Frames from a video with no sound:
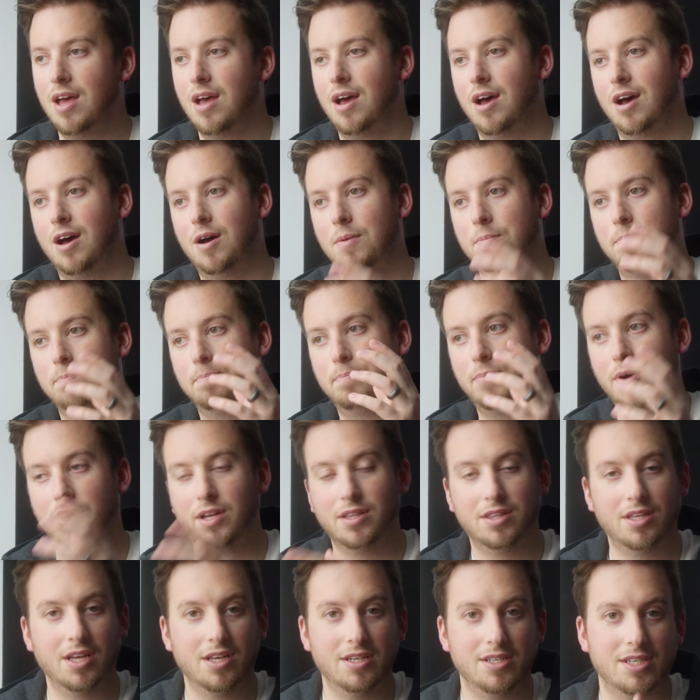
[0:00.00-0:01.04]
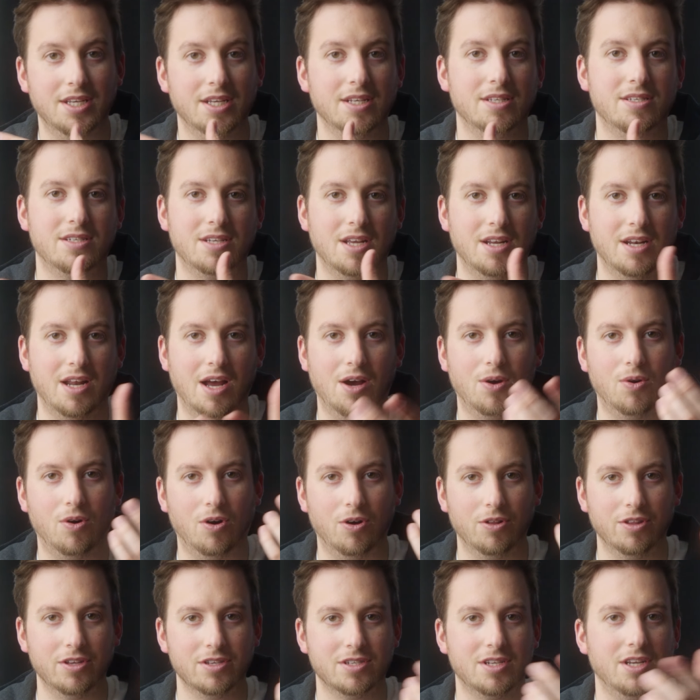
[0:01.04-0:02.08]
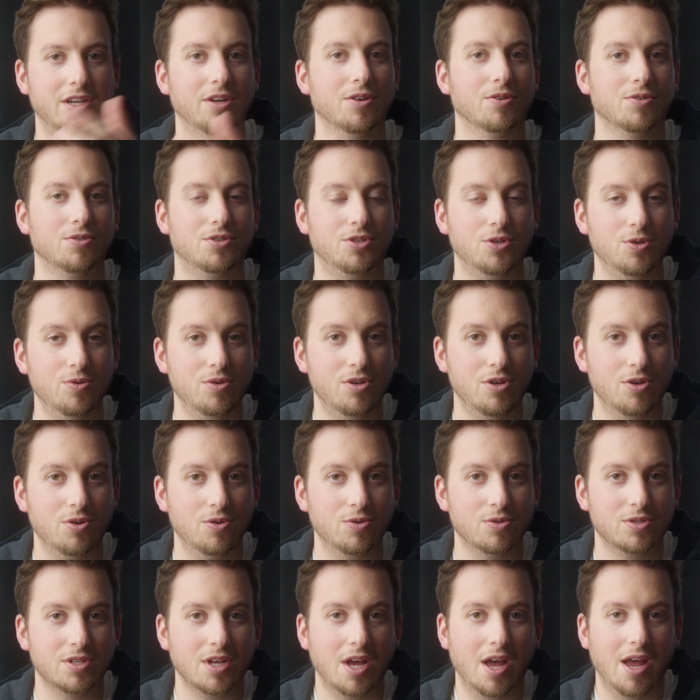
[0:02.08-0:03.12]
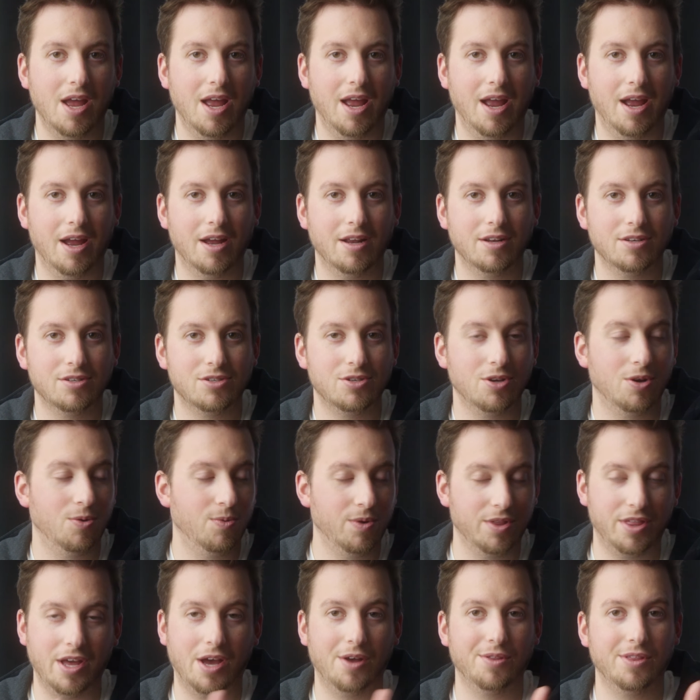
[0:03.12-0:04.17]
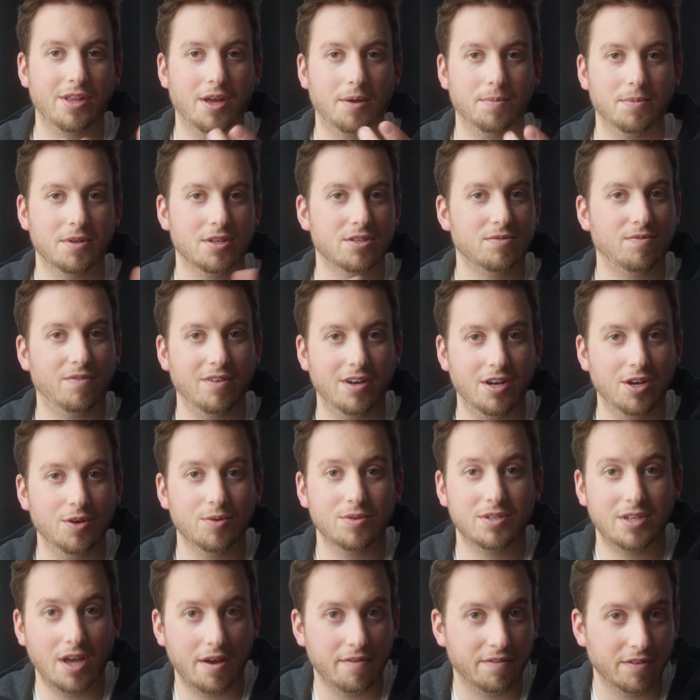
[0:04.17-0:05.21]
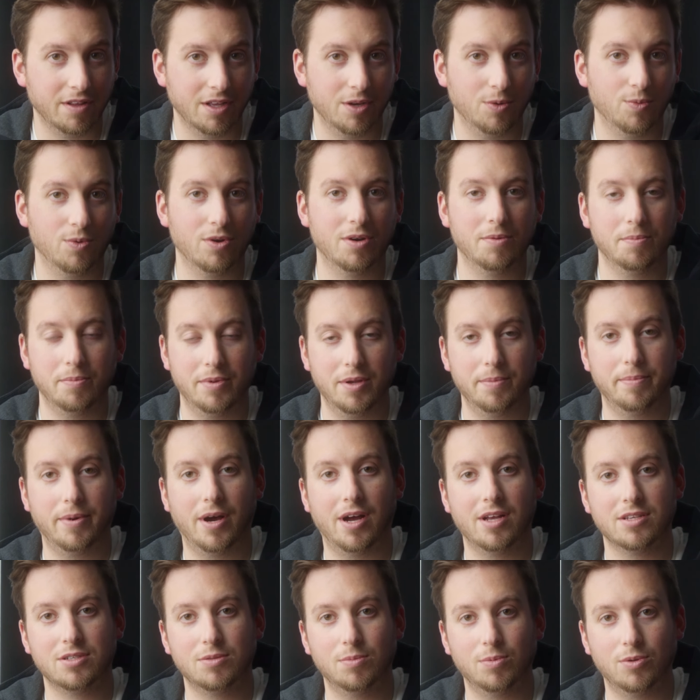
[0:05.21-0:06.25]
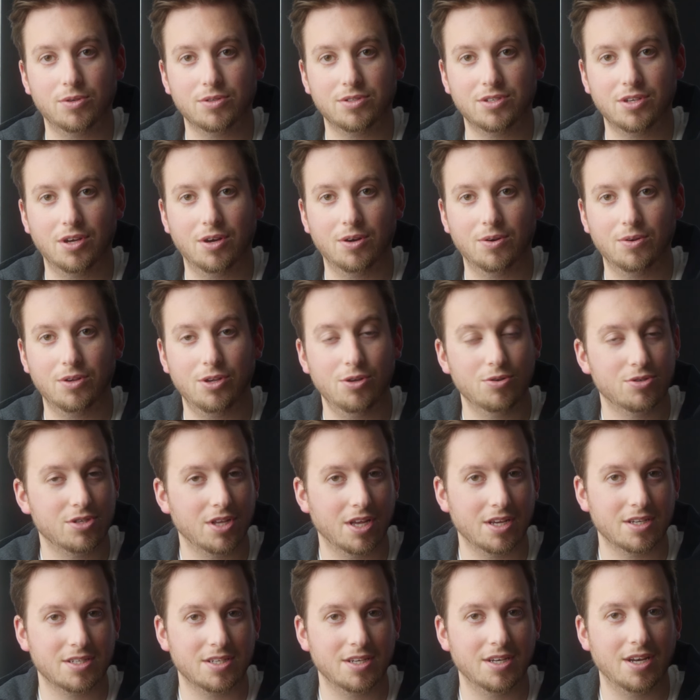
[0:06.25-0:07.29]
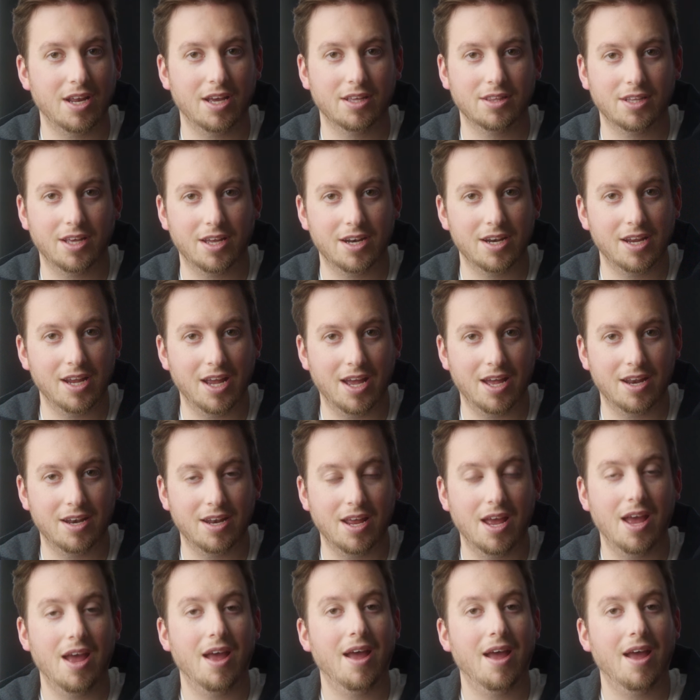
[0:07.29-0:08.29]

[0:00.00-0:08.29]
um, but they did send out all this gear to use. And so without them, this video definitely wouldn't be possible. So huge thanks to Nanlite again.